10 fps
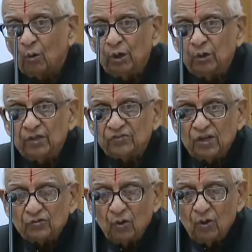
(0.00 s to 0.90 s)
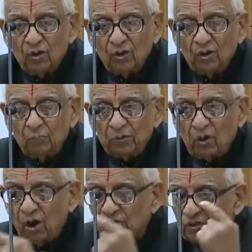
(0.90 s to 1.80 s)
Why do I say so?
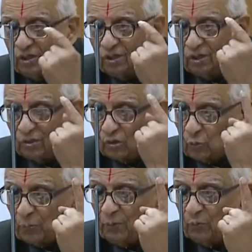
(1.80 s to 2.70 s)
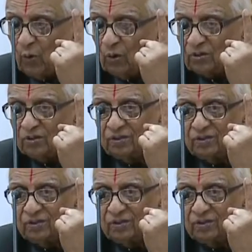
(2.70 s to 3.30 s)
Because the Supreme Court